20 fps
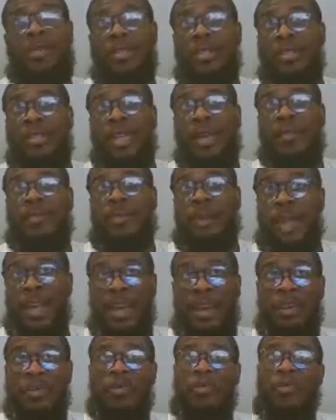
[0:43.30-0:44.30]
step
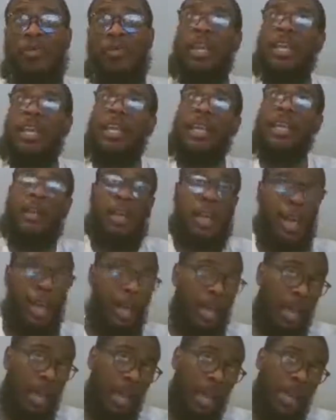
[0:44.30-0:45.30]
down. He
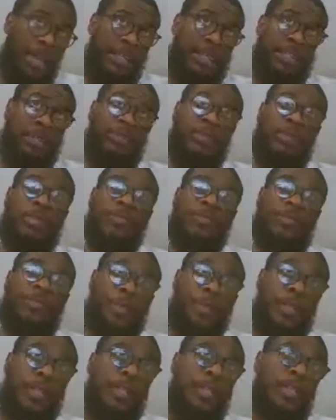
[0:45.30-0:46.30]
actually went to
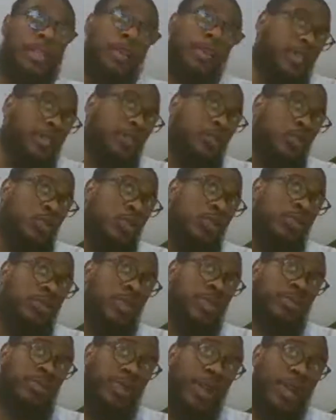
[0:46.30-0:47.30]
Philly. Philly's
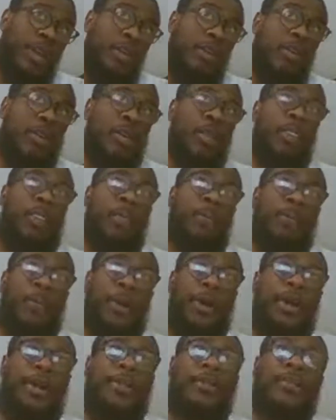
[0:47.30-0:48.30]
doing much better,
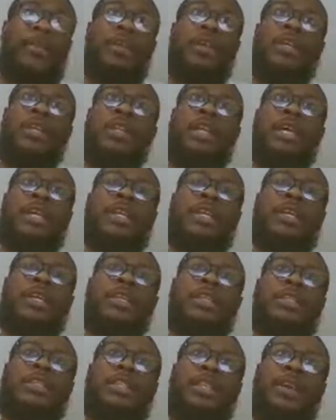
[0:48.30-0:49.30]
but that
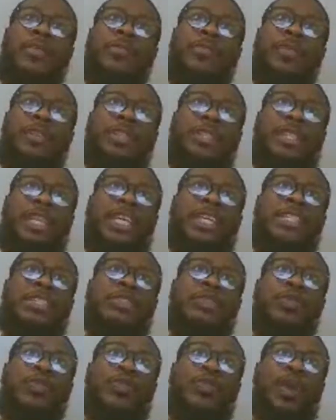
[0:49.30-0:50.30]
definitely
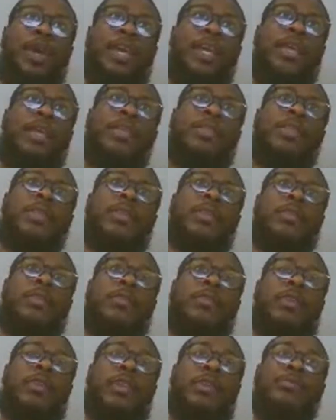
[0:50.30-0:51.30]
changed the way
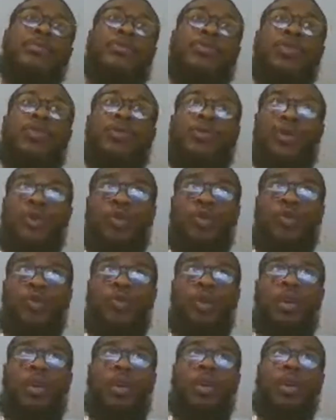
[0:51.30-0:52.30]
the Clippers were viewed
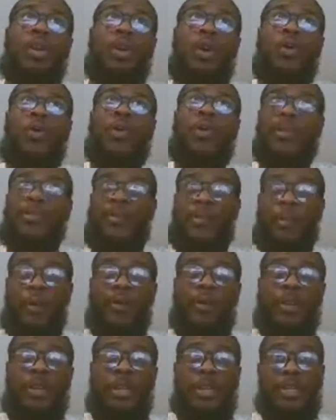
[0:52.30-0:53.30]
going
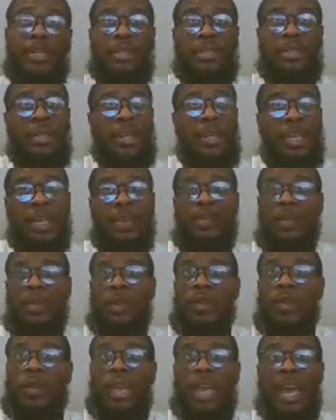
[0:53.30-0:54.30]
forward. And even
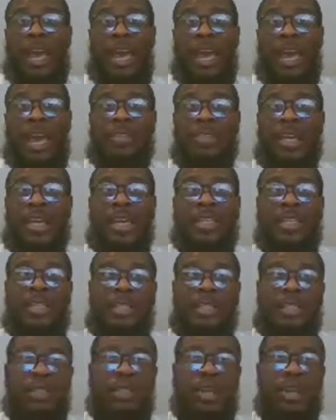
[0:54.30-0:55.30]
though they have a solid
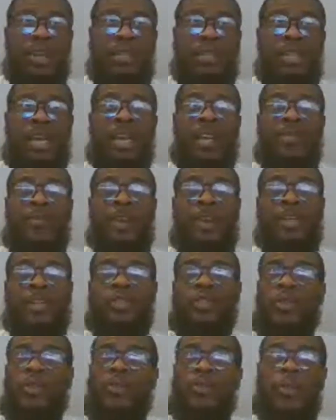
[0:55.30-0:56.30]
record
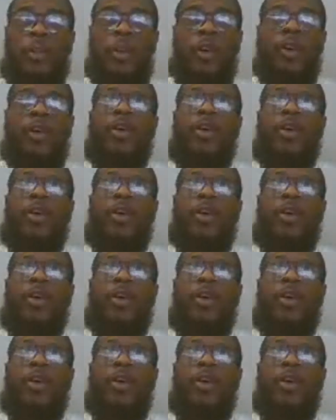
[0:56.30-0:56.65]
so far,